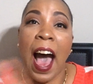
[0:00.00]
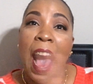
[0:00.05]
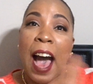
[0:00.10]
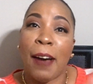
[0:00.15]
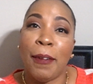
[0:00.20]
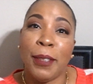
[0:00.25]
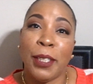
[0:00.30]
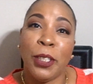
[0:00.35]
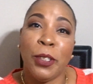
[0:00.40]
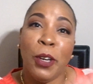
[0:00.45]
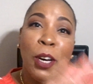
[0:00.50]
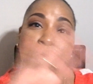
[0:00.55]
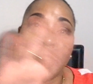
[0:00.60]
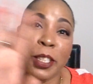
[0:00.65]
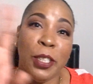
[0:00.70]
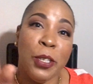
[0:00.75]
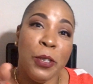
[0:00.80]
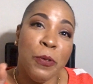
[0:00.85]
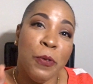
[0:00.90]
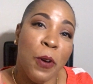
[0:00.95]
i will
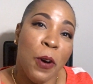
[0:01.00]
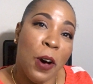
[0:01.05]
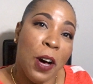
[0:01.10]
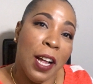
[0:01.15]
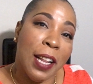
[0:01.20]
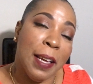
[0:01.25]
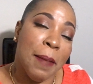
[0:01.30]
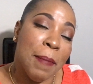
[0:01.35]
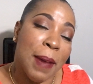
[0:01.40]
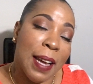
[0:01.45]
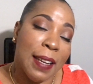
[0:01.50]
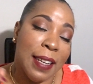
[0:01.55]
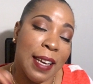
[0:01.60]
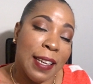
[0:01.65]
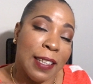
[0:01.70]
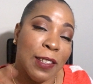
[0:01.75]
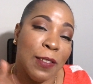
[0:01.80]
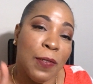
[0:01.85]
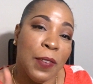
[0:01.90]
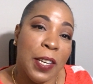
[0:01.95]
talk to you all in my
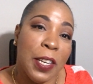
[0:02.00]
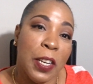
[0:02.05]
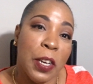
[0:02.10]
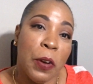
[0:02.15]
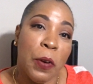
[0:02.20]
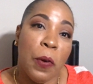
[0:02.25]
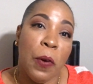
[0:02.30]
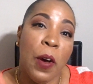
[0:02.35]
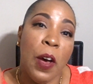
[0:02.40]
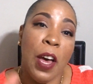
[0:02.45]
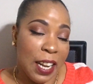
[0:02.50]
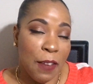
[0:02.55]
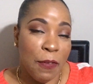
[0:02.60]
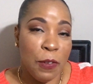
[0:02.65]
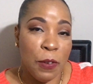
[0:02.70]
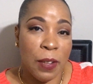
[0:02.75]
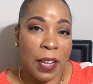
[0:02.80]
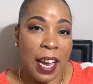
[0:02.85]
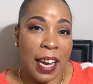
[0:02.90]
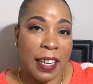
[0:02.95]
next video if
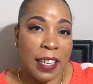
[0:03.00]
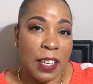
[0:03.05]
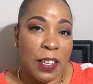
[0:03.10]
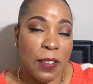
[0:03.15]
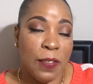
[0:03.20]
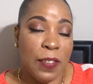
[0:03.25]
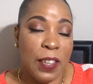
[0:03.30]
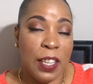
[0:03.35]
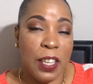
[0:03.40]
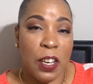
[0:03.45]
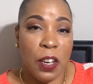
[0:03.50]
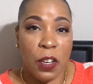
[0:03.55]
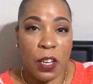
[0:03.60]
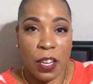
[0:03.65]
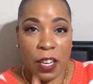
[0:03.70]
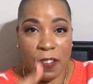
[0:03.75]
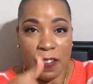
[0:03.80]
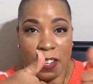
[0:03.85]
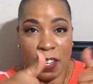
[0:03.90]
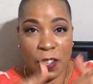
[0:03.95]
you like this video
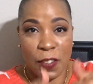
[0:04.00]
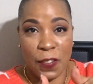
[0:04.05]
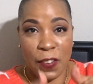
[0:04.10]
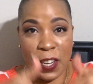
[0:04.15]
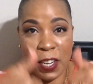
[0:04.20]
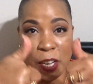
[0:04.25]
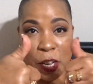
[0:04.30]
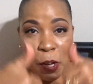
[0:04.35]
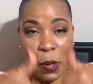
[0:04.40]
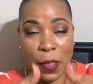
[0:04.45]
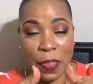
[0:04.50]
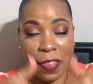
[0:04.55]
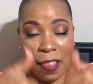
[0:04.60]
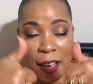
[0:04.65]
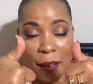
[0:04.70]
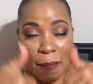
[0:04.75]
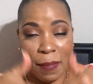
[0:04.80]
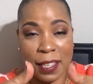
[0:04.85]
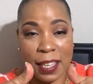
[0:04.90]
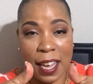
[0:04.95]
give this video a
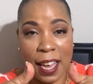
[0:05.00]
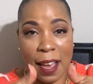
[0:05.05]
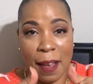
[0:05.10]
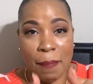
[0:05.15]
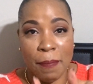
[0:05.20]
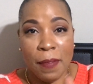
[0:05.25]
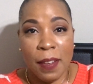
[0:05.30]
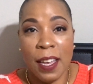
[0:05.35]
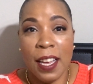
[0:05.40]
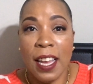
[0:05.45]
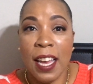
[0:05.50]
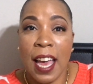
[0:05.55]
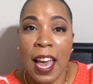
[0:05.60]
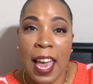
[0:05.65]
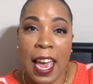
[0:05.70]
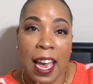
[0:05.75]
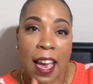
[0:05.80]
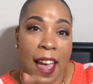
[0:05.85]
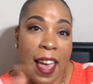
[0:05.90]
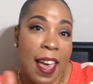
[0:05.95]
thumbs up
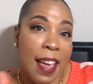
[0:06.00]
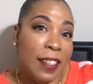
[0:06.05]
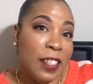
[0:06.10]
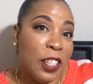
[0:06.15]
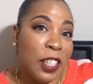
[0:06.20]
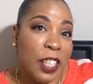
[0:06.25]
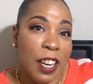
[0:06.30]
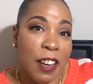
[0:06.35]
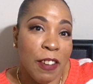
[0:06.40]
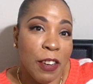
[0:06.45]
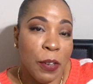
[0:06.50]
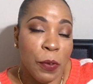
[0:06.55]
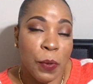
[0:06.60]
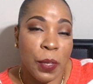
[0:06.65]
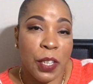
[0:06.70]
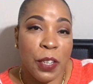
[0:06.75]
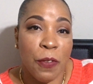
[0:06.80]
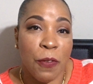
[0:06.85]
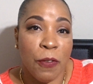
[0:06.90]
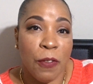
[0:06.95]
and, and share it
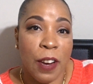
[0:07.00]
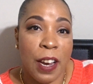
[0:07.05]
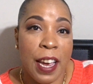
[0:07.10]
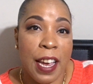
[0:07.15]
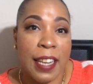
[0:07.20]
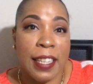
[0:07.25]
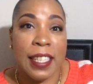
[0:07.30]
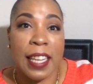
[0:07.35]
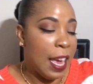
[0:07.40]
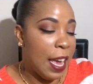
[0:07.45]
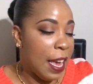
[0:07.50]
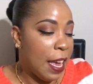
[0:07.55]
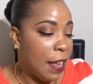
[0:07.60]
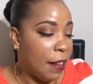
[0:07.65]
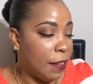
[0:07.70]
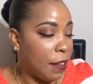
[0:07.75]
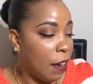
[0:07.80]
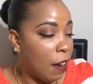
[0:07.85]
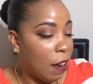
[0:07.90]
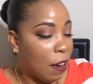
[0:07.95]
with your friends
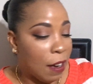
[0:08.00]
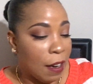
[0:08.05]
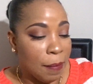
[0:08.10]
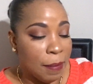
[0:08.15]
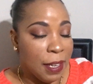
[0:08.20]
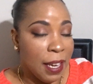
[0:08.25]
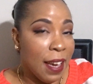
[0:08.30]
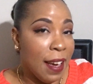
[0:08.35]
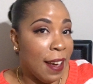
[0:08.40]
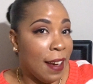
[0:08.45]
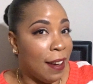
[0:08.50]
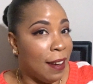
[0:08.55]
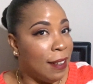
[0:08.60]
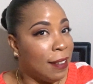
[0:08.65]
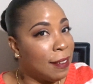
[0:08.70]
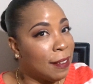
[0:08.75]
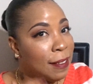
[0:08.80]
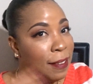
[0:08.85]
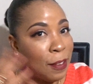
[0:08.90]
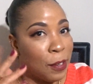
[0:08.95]
and um yeah
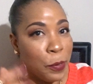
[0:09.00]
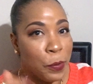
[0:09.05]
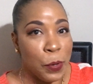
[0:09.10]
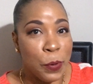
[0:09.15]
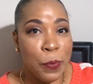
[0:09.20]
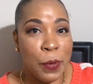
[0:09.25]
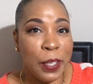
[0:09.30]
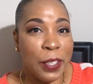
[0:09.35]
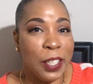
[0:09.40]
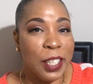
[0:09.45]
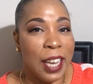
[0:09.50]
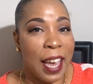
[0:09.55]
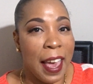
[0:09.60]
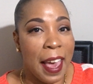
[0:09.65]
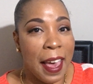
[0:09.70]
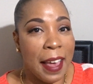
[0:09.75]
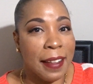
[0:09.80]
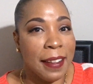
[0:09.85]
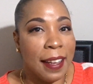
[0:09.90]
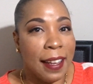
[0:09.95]
we will
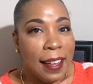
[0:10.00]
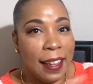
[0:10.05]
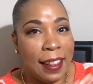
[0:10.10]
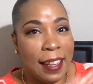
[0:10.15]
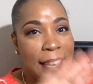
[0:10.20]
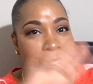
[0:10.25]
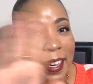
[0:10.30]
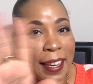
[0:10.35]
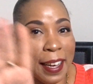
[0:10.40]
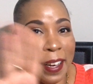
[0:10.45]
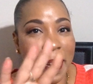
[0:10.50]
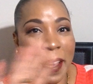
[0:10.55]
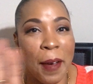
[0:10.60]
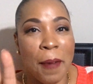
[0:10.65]
chat later